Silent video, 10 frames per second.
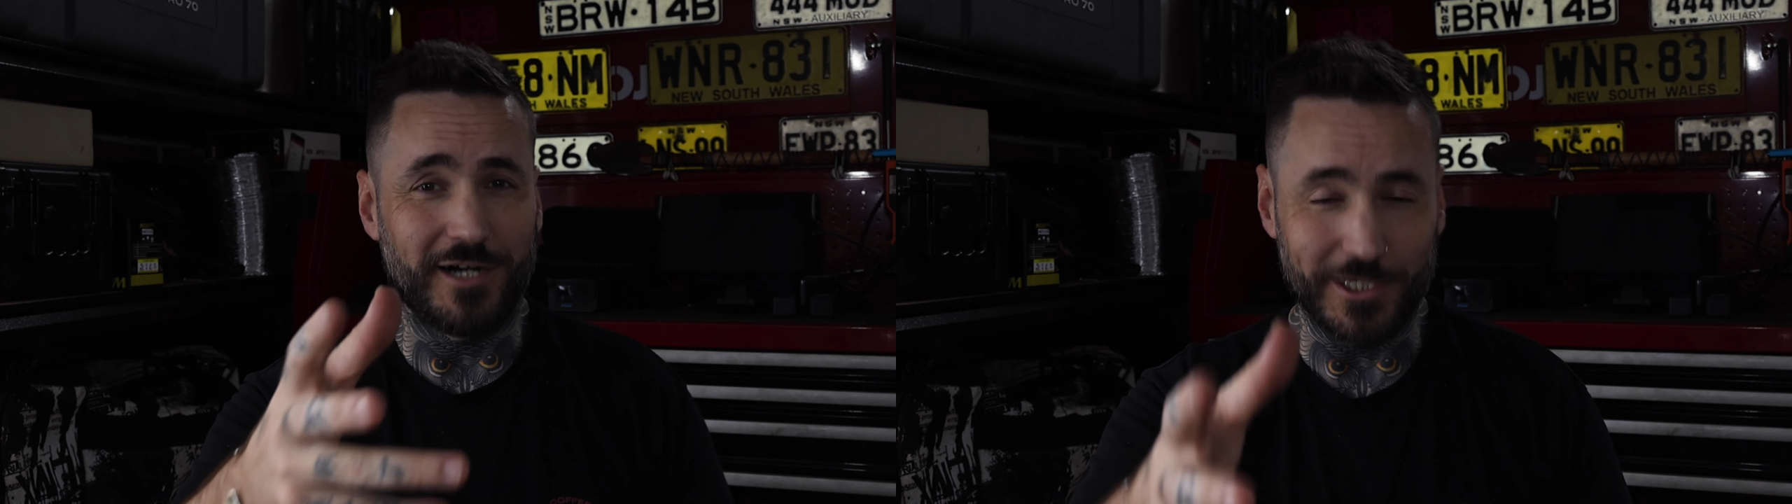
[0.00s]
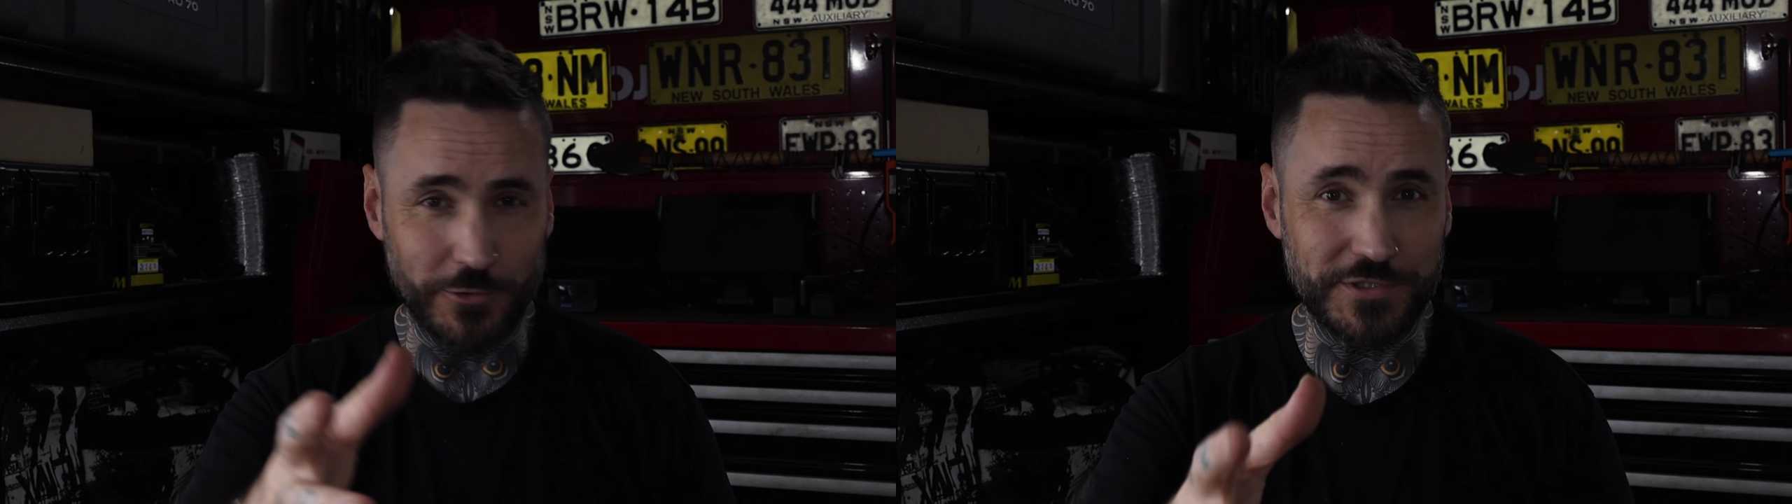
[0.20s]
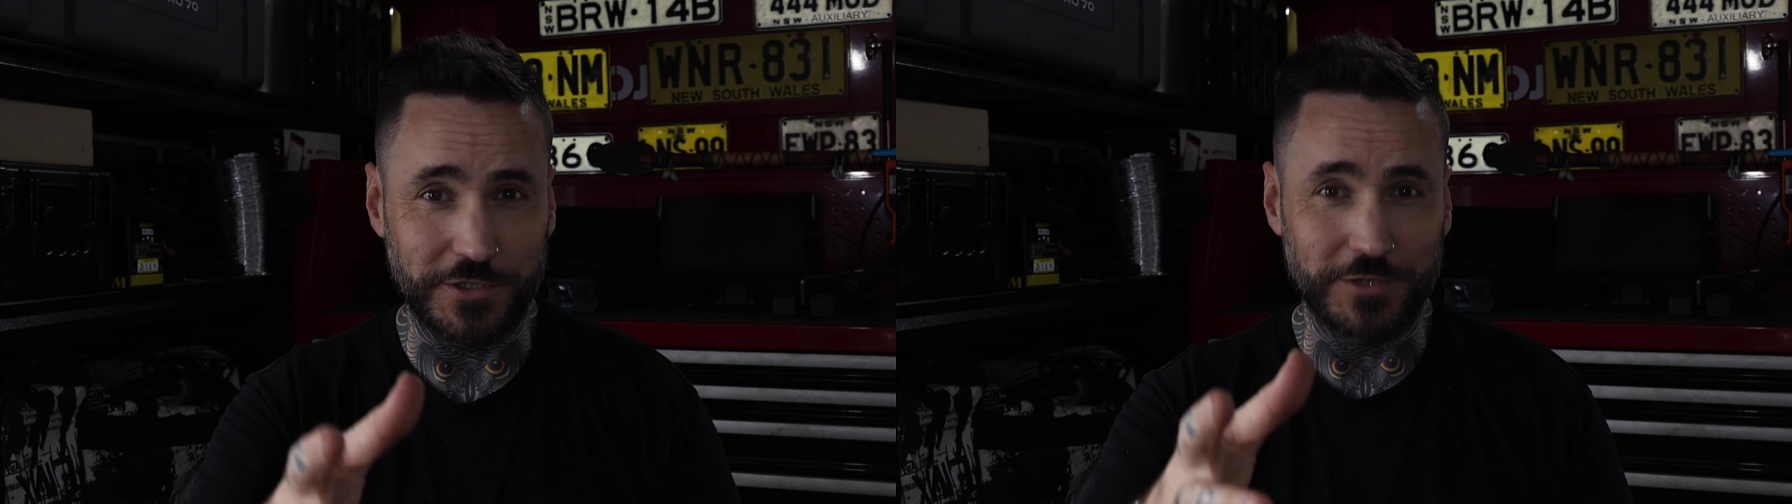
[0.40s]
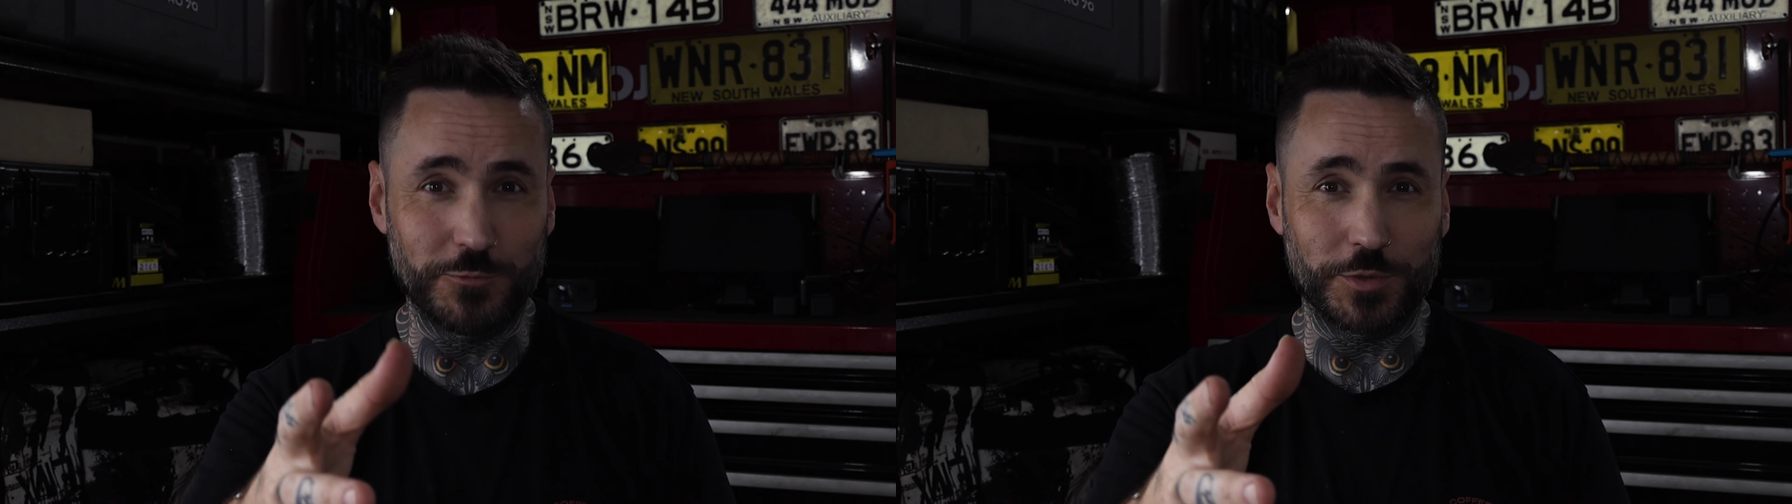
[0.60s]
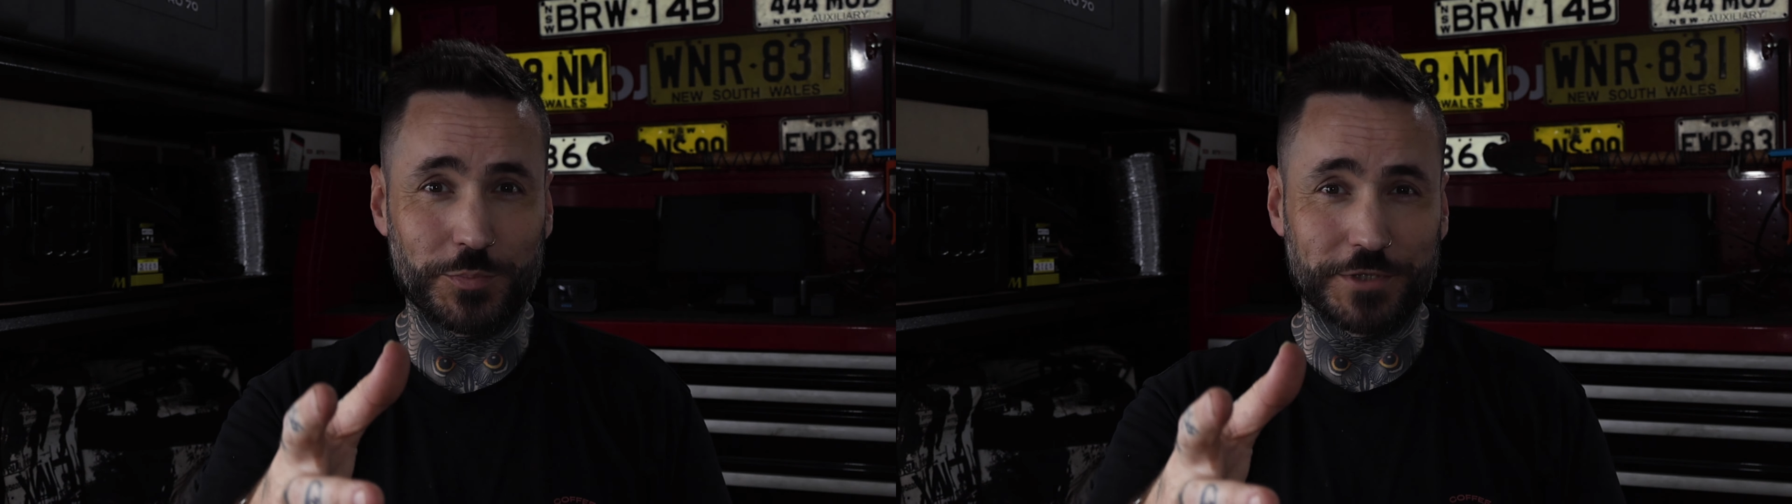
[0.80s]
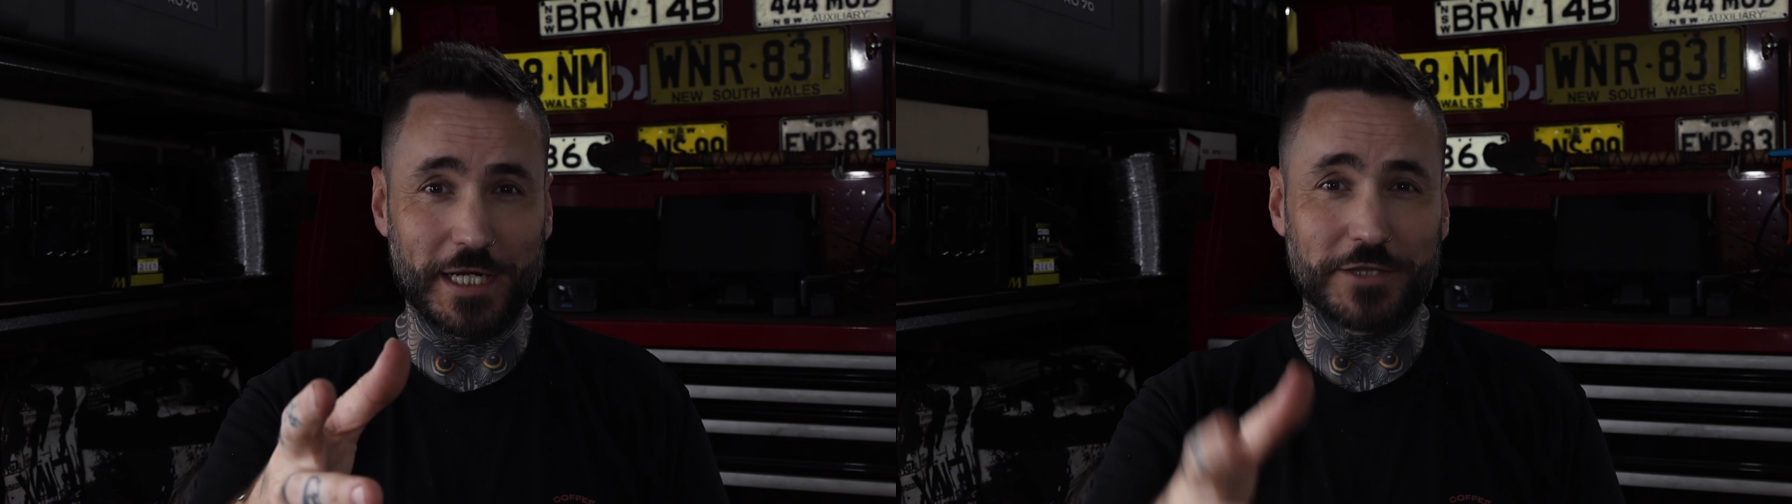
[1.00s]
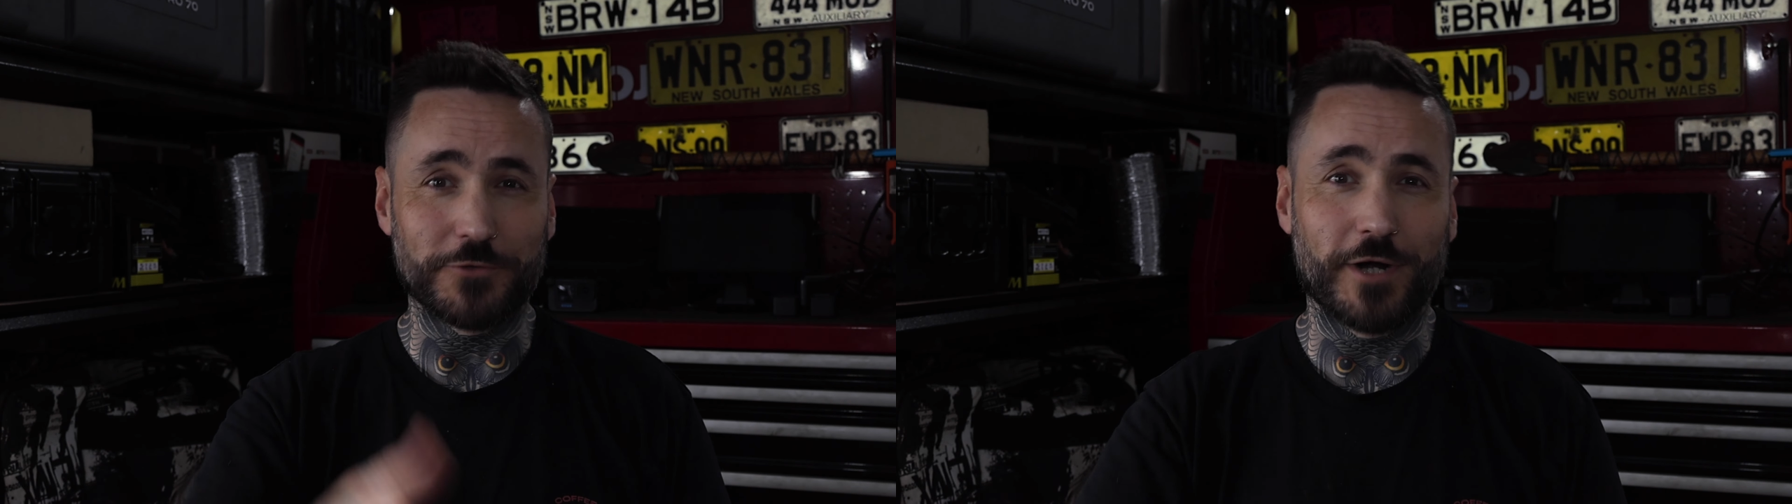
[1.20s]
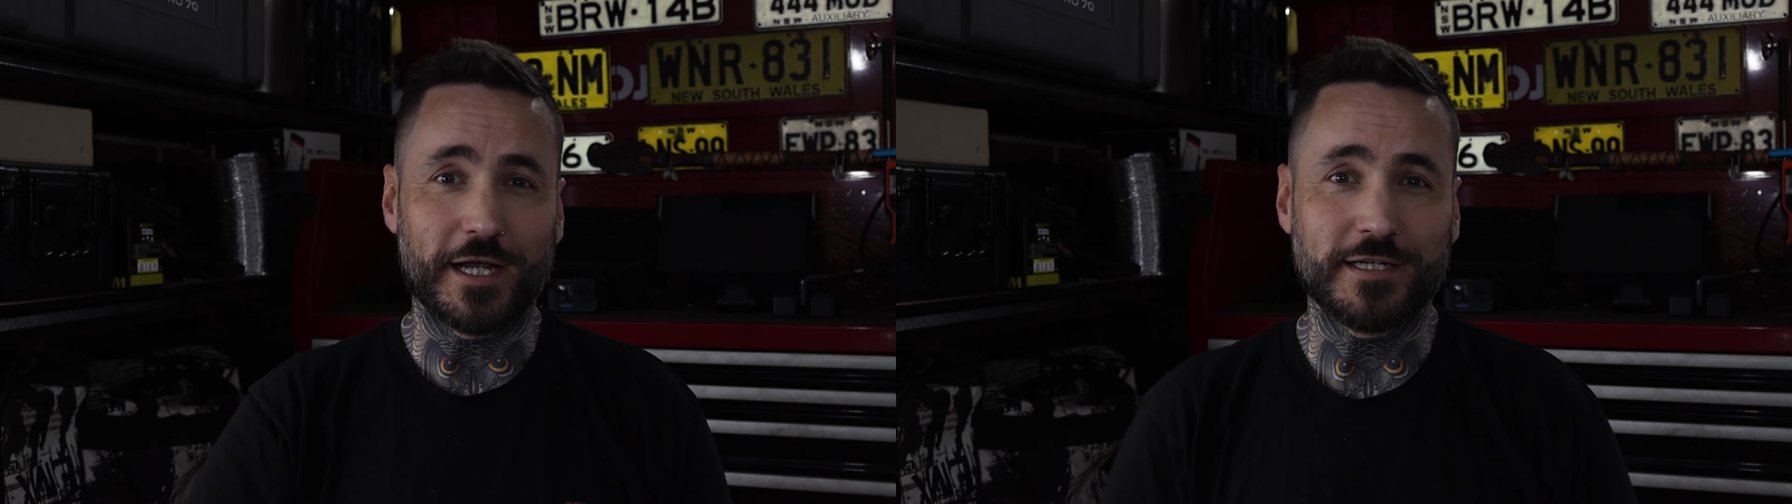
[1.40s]
I also didn't want to put that in
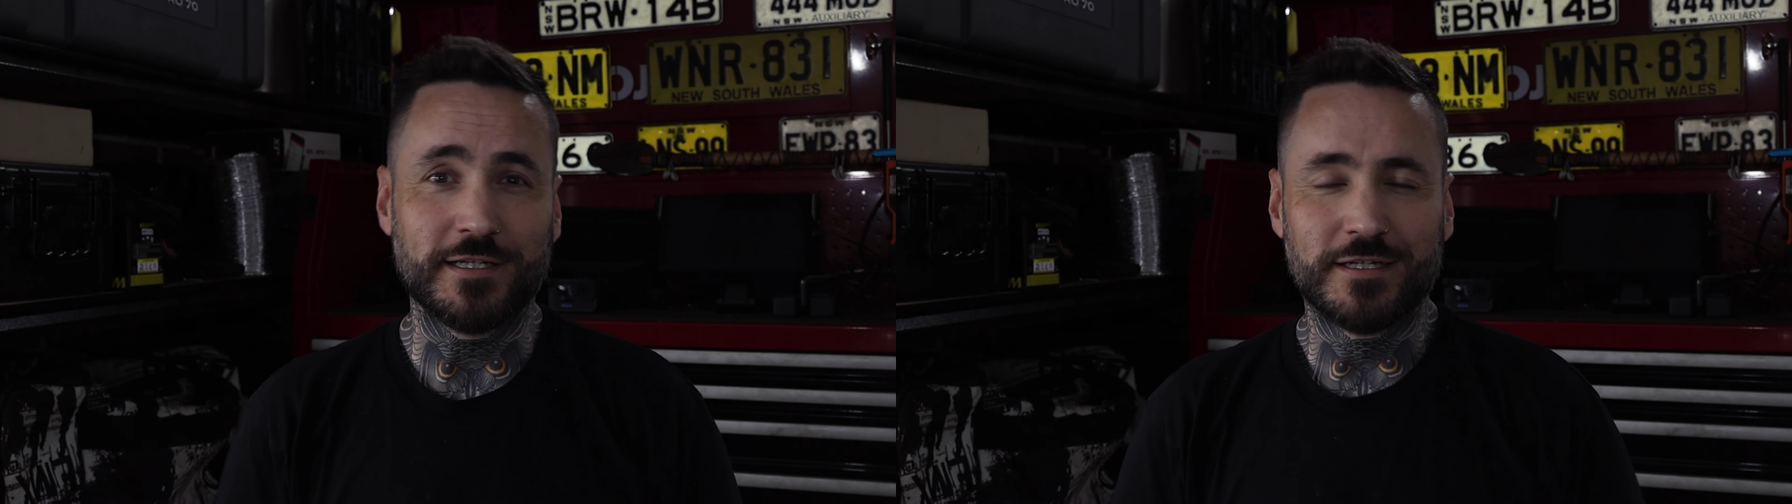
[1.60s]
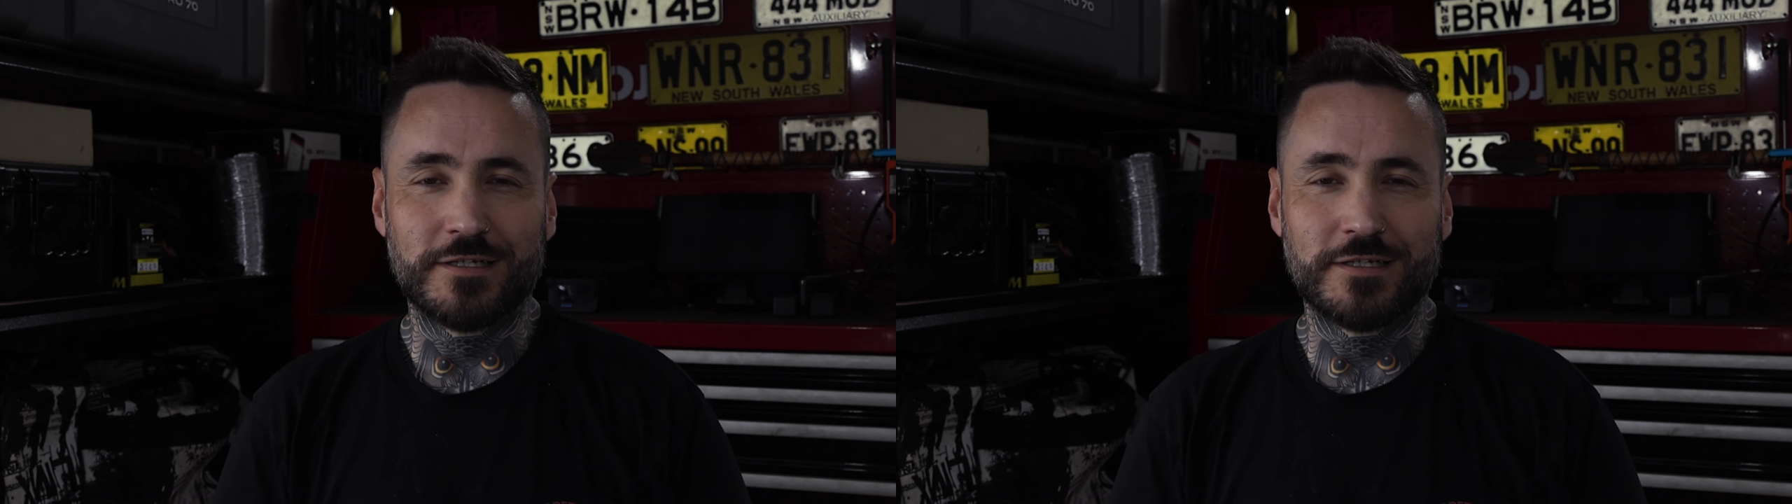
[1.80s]
the rain.